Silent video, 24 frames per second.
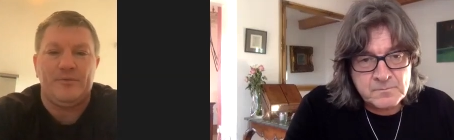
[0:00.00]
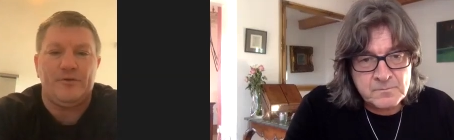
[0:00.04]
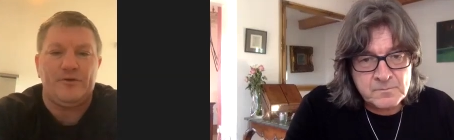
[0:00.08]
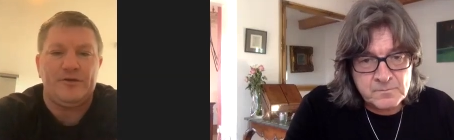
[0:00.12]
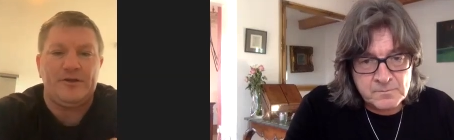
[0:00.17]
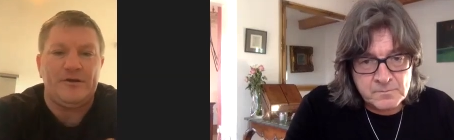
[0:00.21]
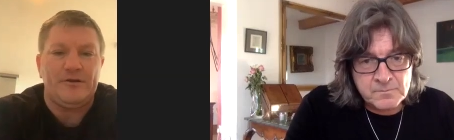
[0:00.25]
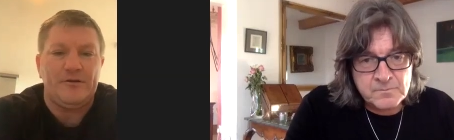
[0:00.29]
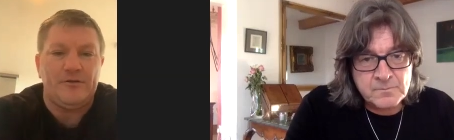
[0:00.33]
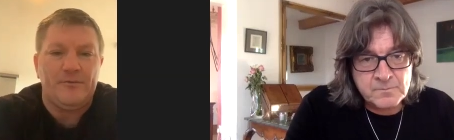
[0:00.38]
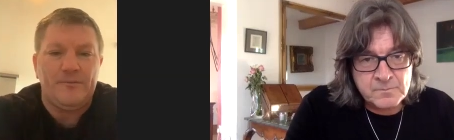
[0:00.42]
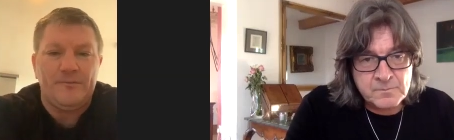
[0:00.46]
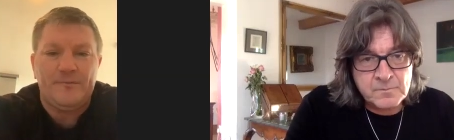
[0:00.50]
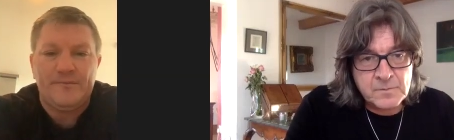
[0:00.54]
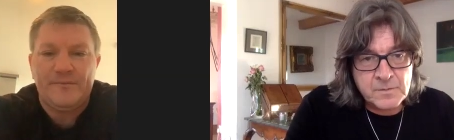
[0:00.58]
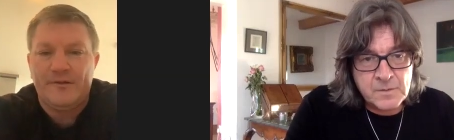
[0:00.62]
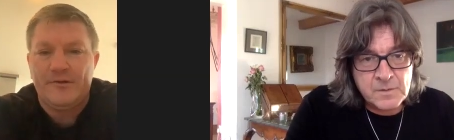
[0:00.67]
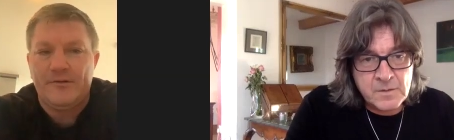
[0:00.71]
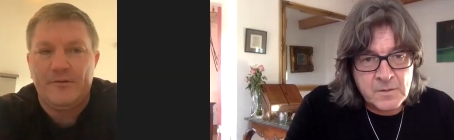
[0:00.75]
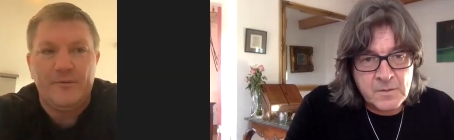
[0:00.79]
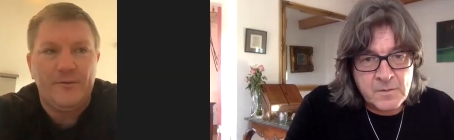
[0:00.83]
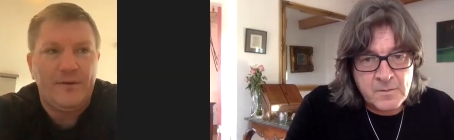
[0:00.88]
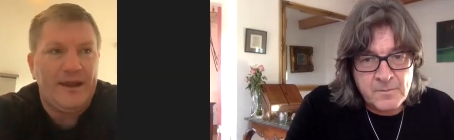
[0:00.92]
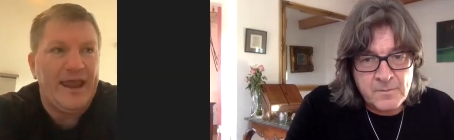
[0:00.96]
Speaker 1: But you know,
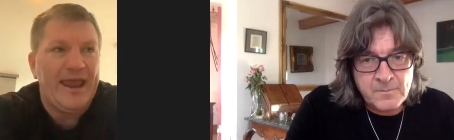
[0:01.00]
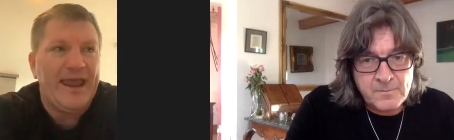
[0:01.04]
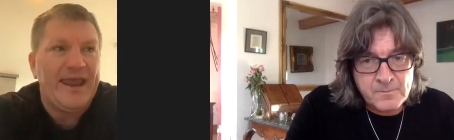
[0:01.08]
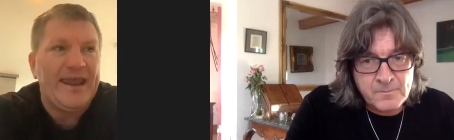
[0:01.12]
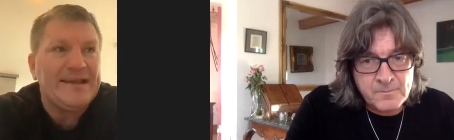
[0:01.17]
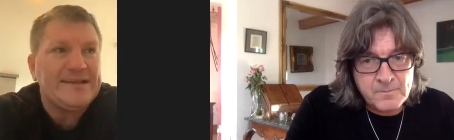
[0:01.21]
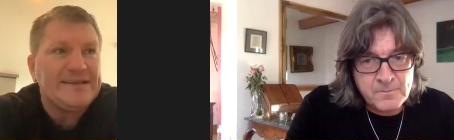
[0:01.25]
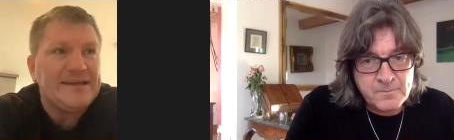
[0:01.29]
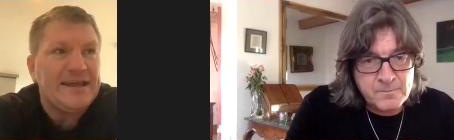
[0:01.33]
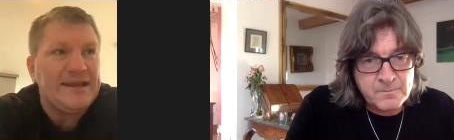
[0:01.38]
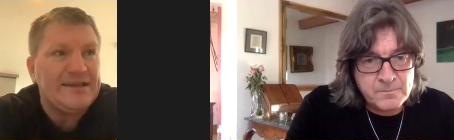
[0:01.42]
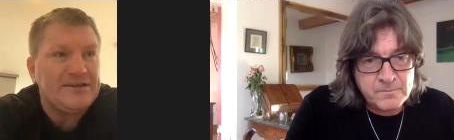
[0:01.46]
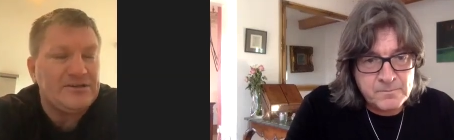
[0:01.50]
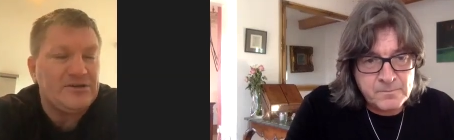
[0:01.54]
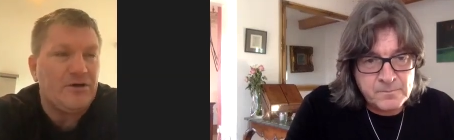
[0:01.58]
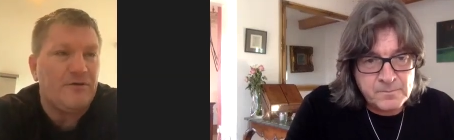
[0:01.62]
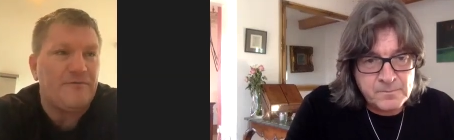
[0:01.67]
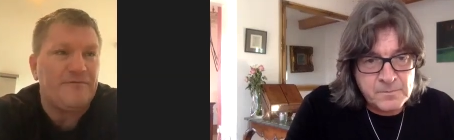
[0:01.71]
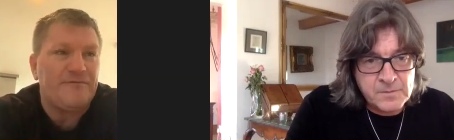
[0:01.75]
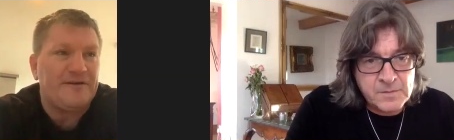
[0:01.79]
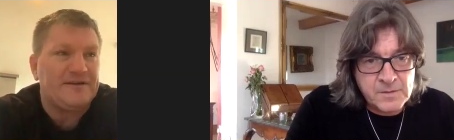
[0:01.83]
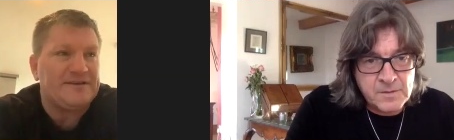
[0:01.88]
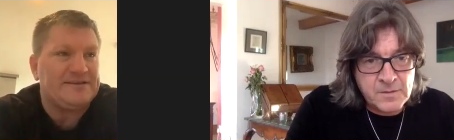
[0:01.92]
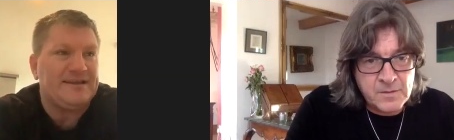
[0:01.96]
you know, AJ's
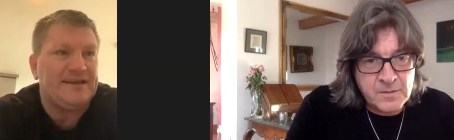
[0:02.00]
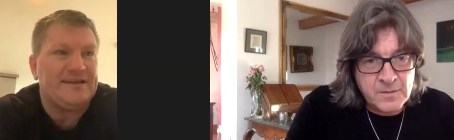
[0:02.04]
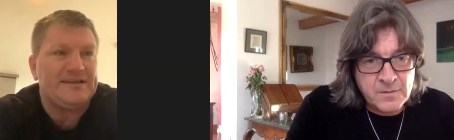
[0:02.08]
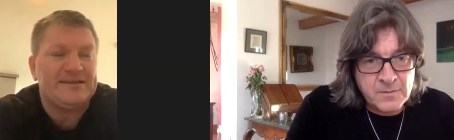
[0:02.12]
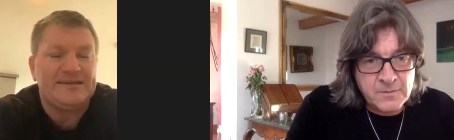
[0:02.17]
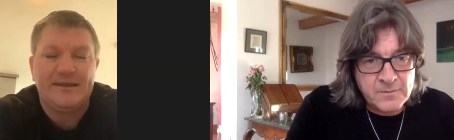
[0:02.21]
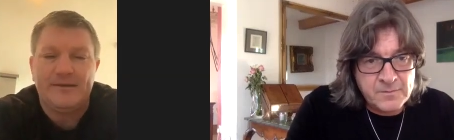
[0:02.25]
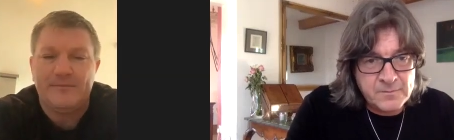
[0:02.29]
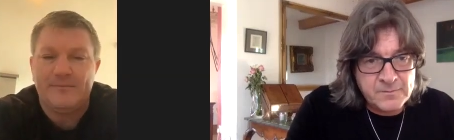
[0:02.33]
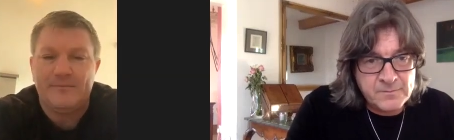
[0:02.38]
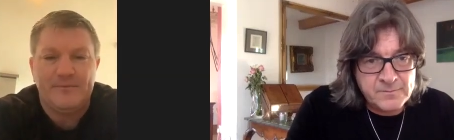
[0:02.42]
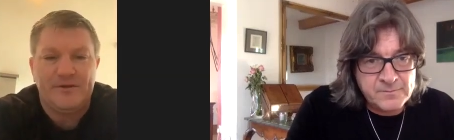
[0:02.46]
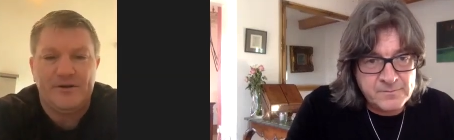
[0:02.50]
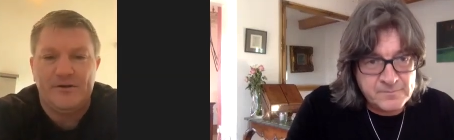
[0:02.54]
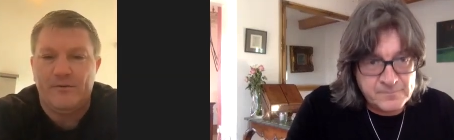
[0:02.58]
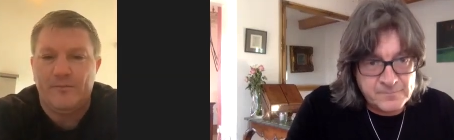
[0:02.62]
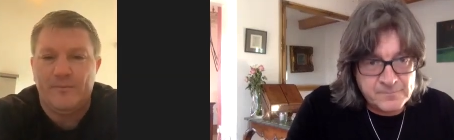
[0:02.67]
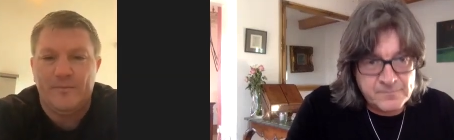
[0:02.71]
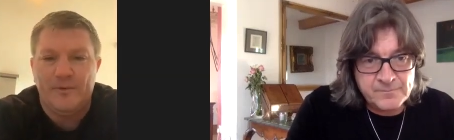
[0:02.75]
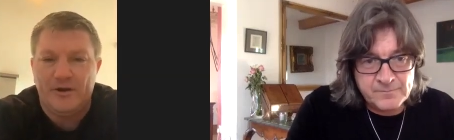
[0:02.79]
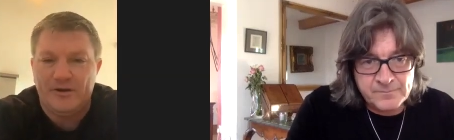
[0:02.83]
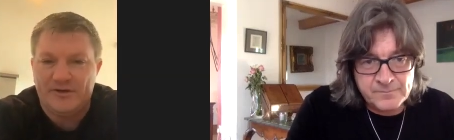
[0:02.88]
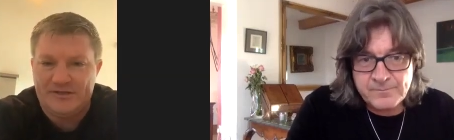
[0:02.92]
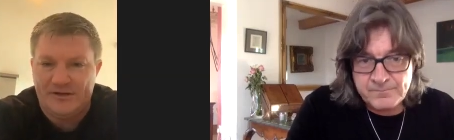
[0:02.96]
got fantastic, you know,
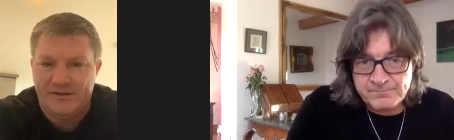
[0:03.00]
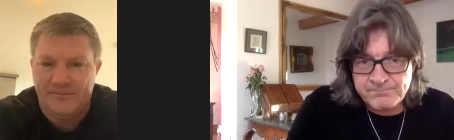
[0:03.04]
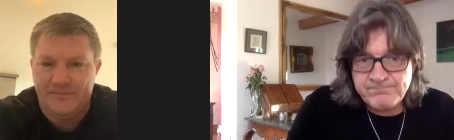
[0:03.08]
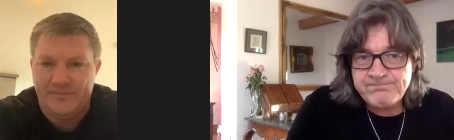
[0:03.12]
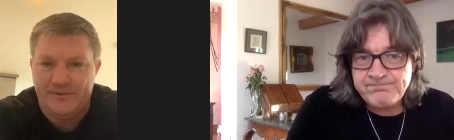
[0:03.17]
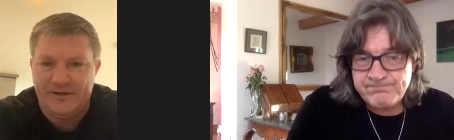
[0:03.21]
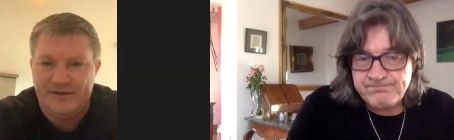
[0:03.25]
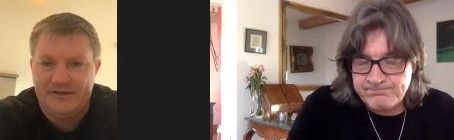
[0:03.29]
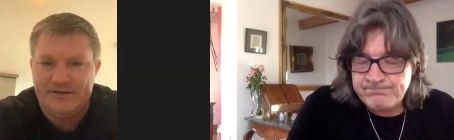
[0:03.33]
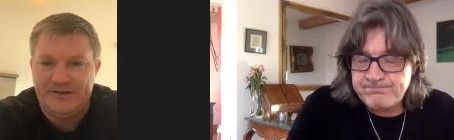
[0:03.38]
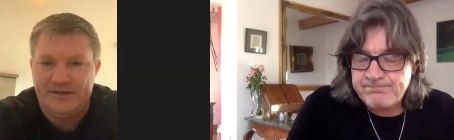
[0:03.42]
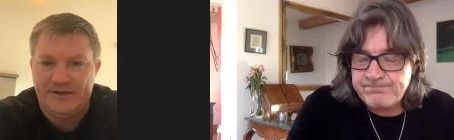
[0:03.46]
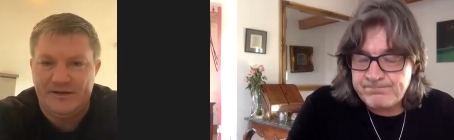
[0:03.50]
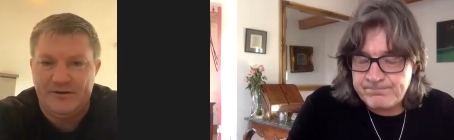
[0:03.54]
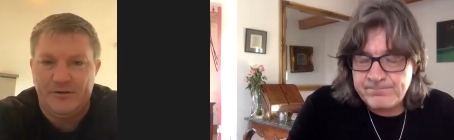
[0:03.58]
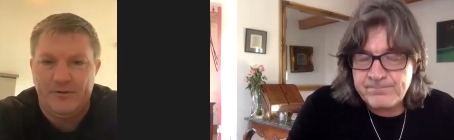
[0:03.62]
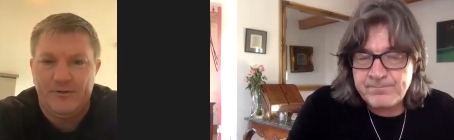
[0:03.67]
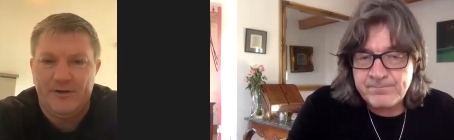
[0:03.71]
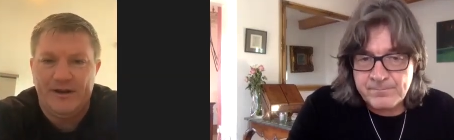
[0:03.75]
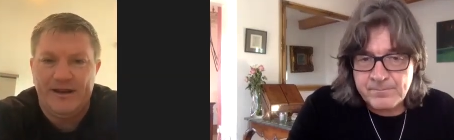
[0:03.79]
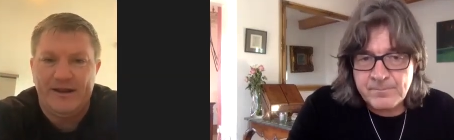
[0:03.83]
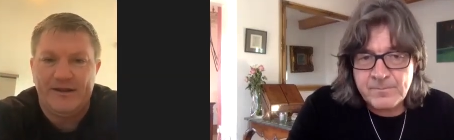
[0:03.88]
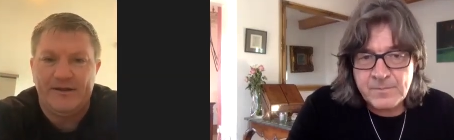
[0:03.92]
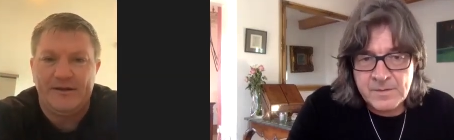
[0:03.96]
boxing ability. You
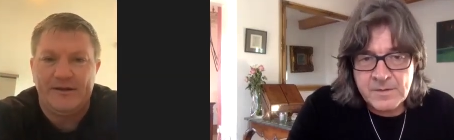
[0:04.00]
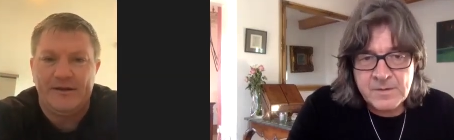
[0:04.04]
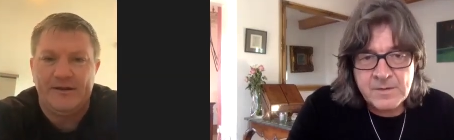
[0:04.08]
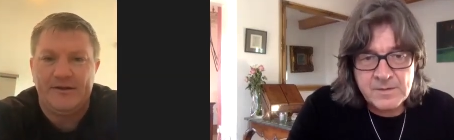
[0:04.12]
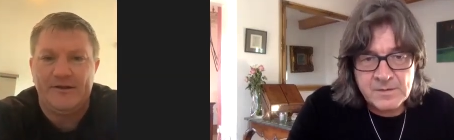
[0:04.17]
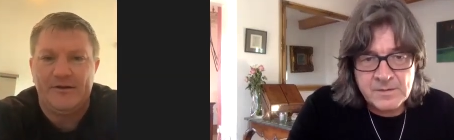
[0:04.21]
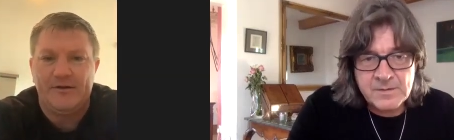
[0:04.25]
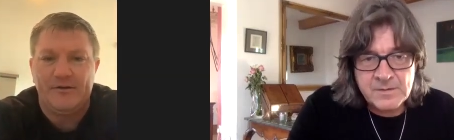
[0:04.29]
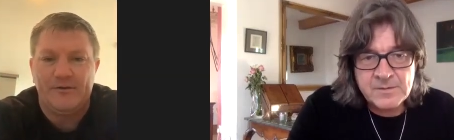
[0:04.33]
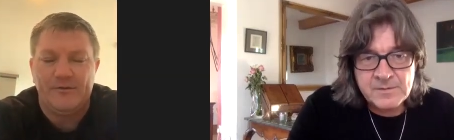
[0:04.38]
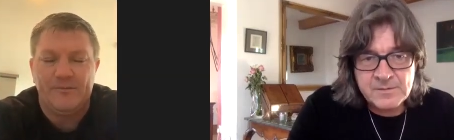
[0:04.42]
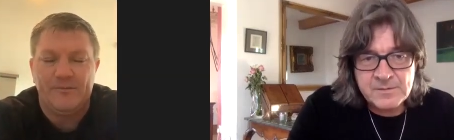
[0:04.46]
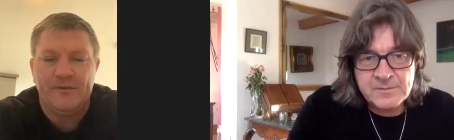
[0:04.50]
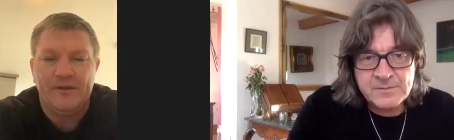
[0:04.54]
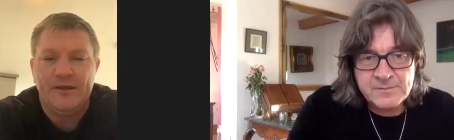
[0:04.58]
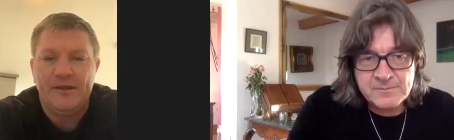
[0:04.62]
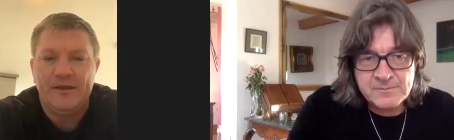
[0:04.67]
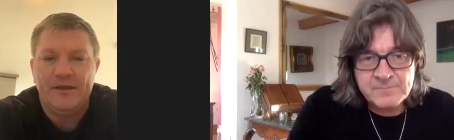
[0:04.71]
don't get an, you know,